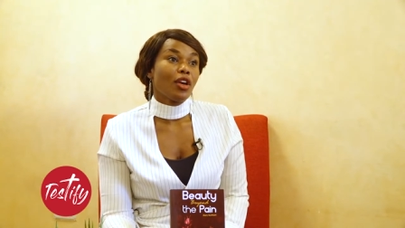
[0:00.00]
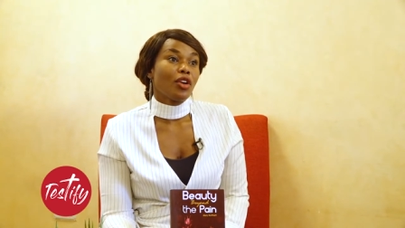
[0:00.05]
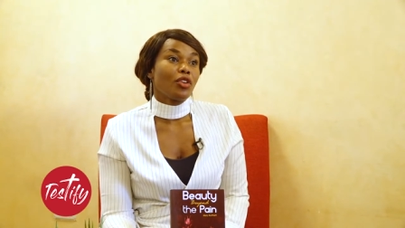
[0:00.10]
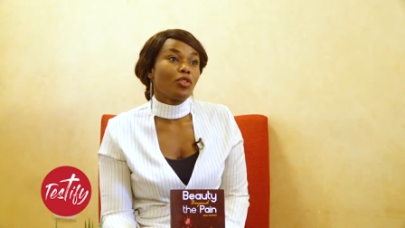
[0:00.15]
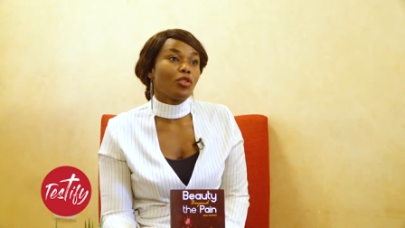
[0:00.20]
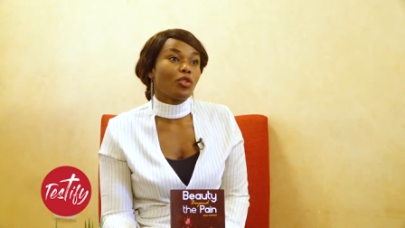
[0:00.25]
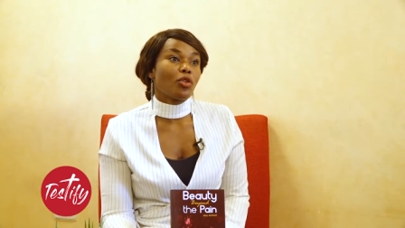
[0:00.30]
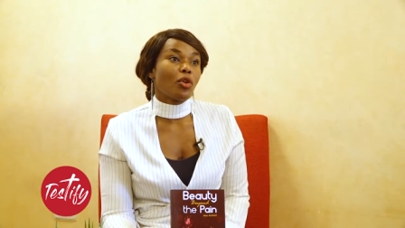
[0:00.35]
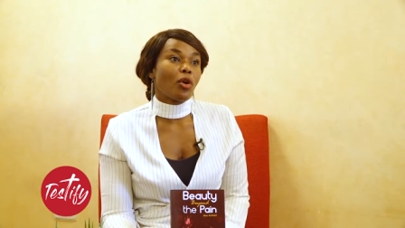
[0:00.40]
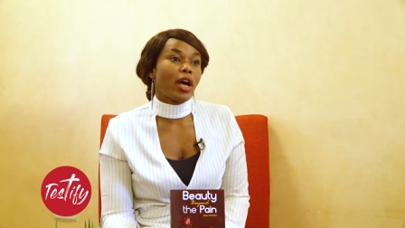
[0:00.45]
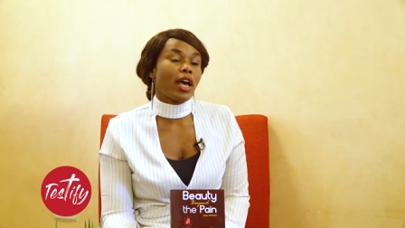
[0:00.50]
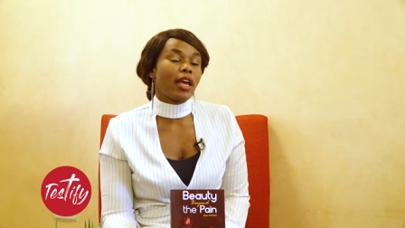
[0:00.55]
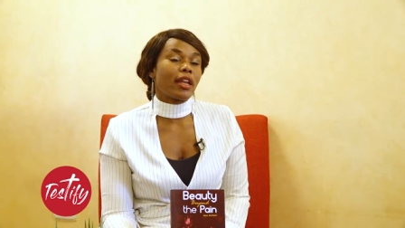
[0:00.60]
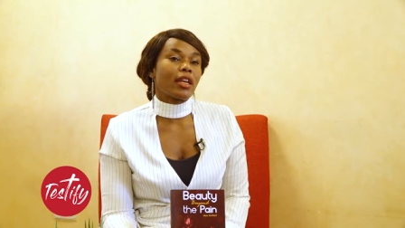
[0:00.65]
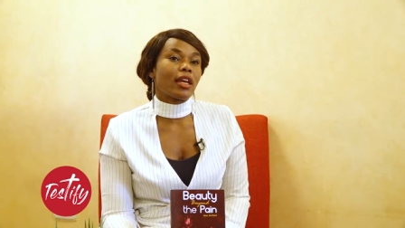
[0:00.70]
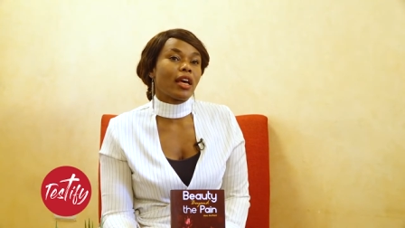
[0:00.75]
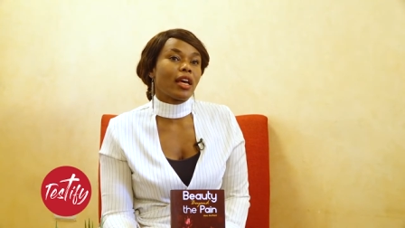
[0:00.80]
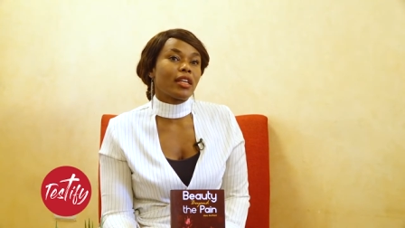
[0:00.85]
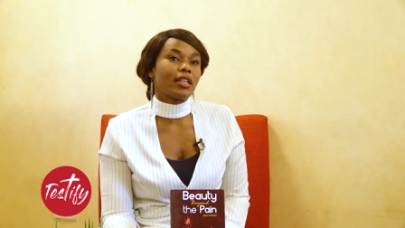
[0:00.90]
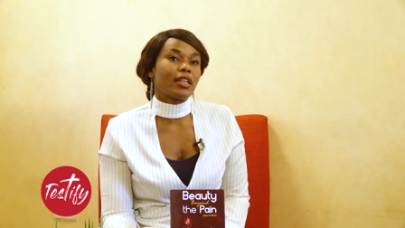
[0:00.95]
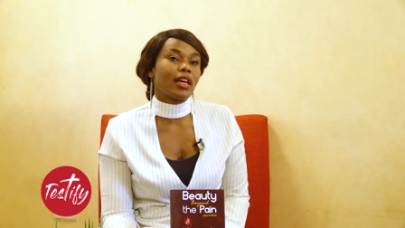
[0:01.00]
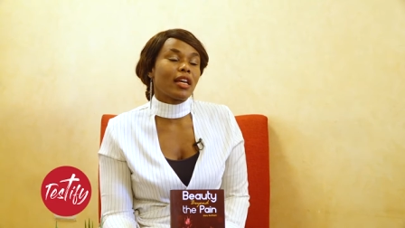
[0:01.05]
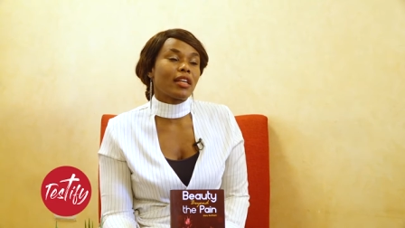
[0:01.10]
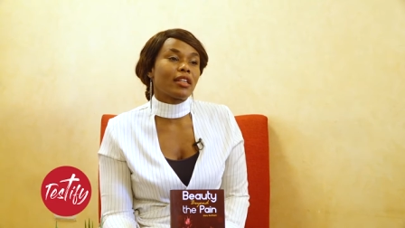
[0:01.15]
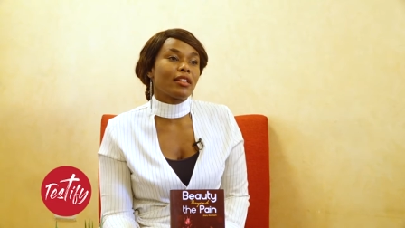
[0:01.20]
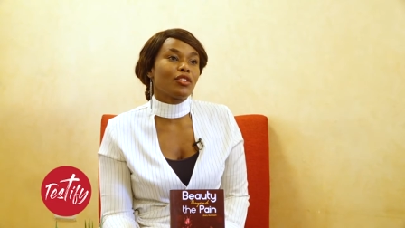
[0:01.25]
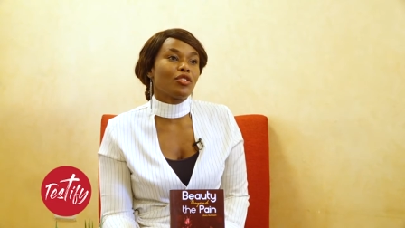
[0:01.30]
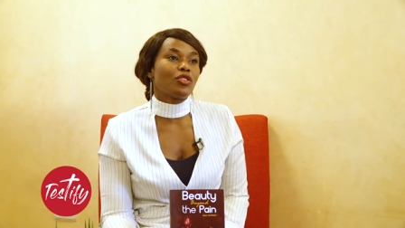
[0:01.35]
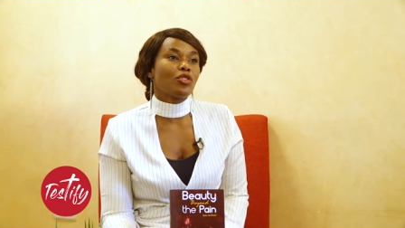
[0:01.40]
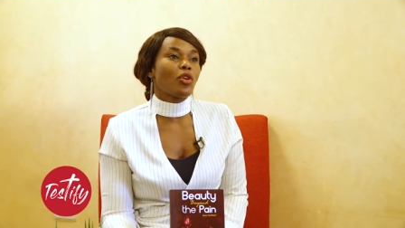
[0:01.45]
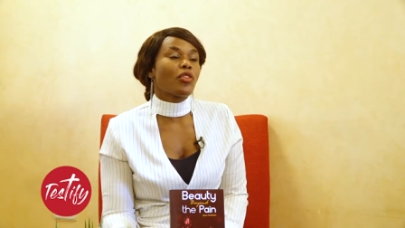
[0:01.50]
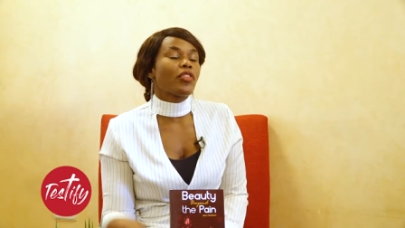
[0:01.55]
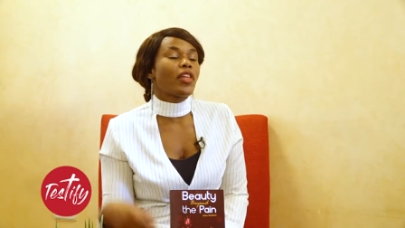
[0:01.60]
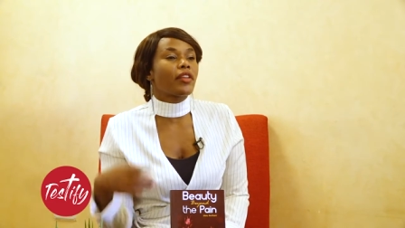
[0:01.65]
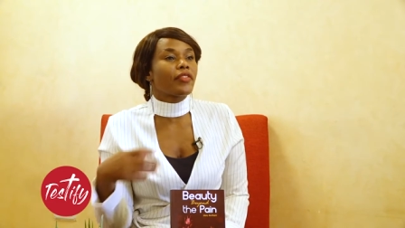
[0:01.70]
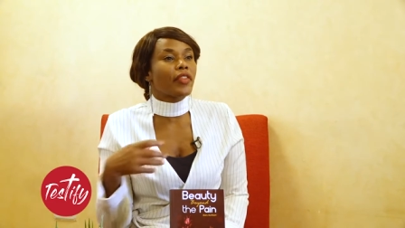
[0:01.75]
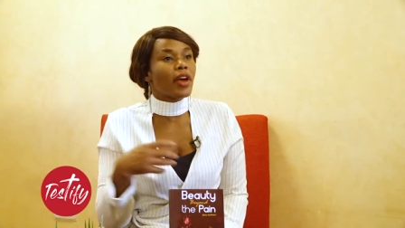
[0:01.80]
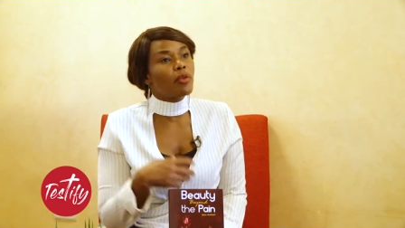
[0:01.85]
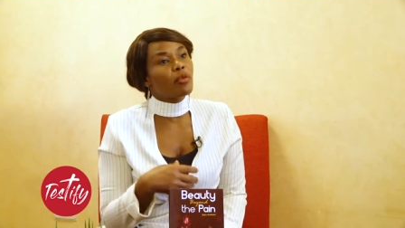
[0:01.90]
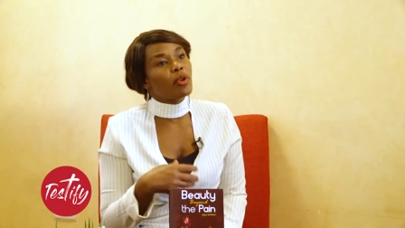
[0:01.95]
you know, and you know,
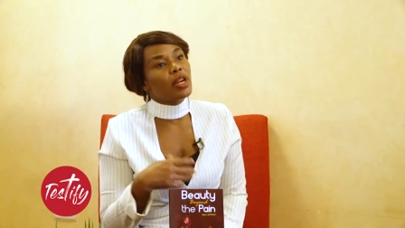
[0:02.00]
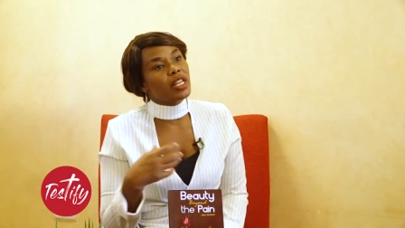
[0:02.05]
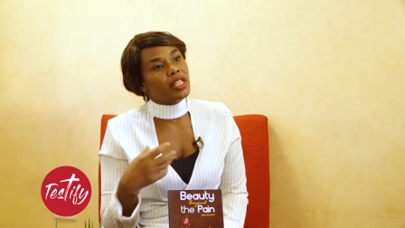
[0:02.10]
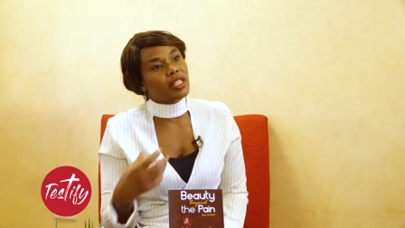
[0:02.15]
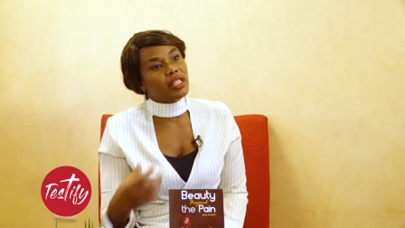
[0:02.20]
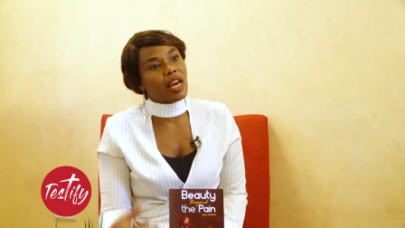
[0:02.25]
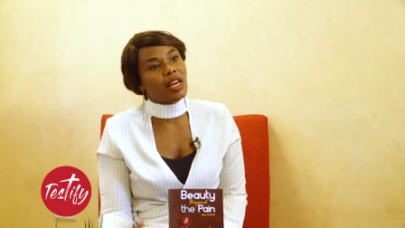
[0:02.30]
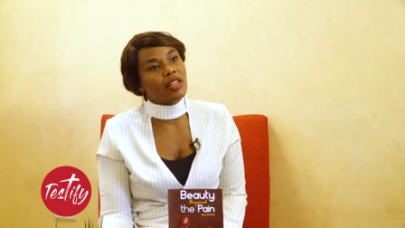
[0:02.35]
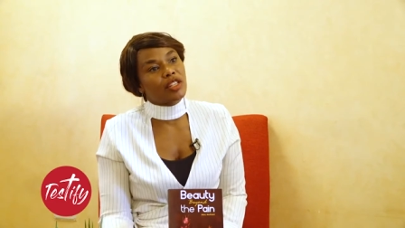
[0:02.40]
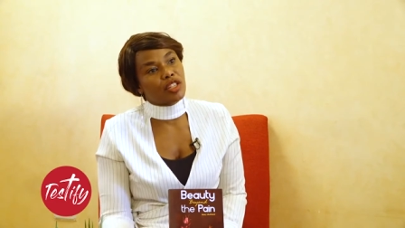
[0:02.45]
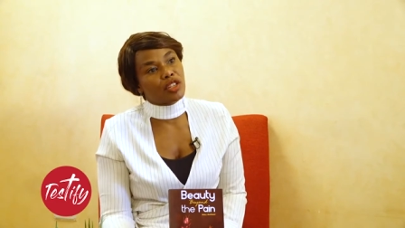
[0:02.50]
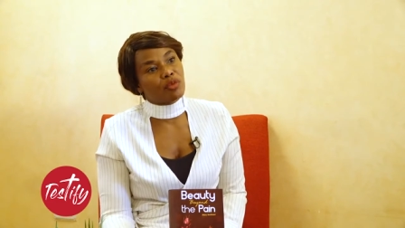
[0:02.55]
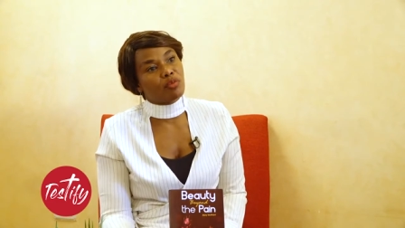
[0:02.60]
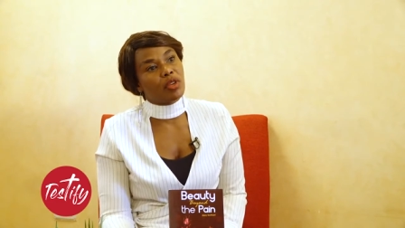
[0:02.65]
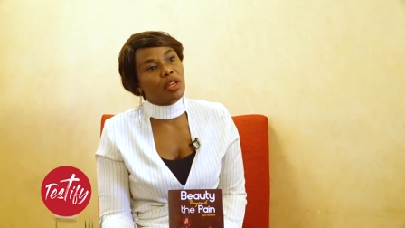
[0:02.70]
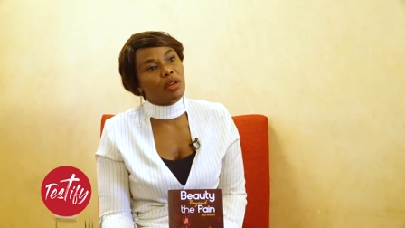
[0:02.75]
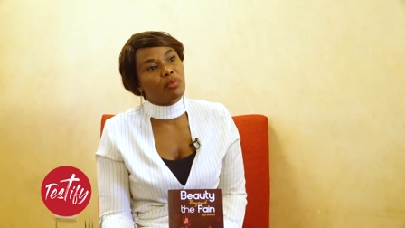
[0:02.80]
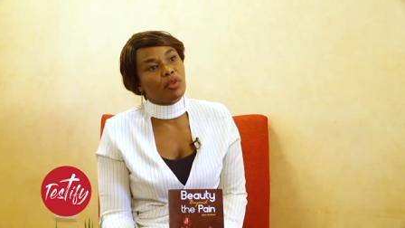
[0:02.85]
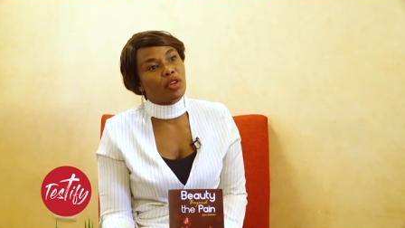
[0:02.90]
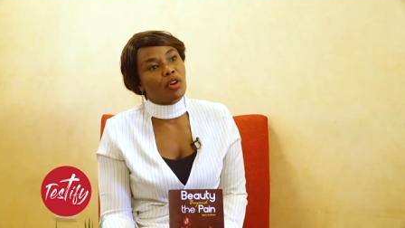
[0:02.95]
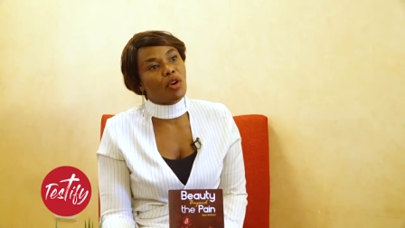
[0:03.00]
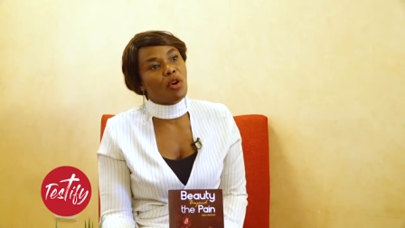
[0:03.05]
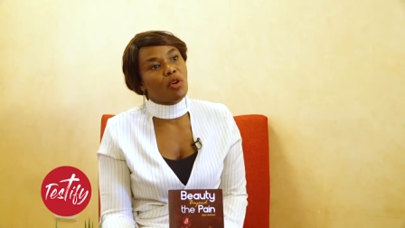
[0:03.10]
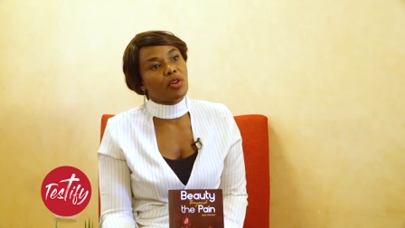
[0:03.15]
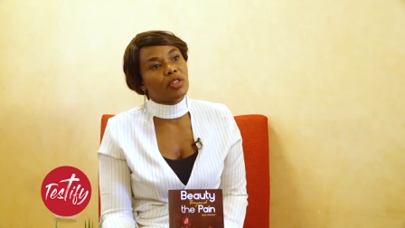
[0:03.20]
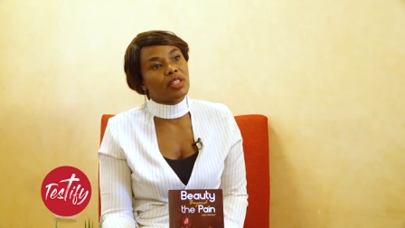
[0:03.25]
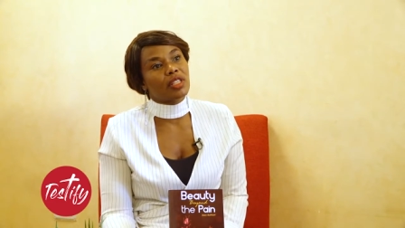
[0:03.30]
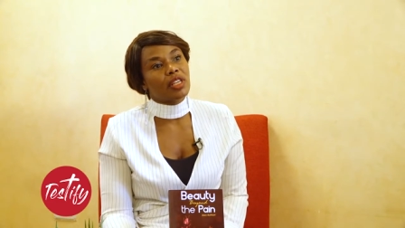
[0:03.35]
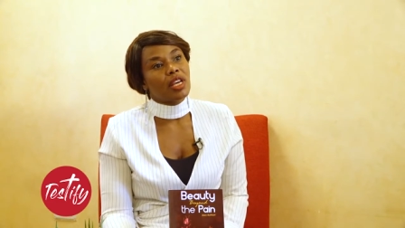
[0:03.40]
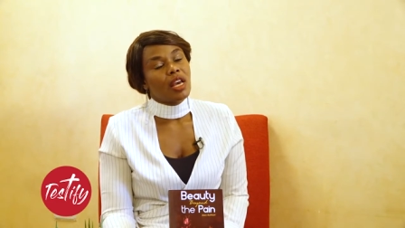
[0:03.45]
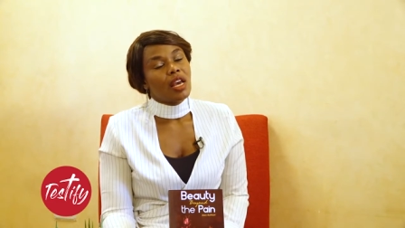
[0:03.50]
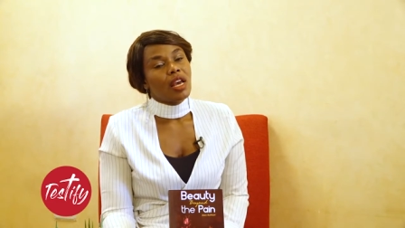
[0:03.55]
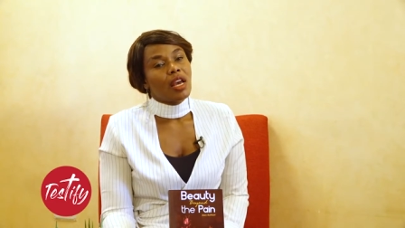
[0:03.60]
that really touched me, because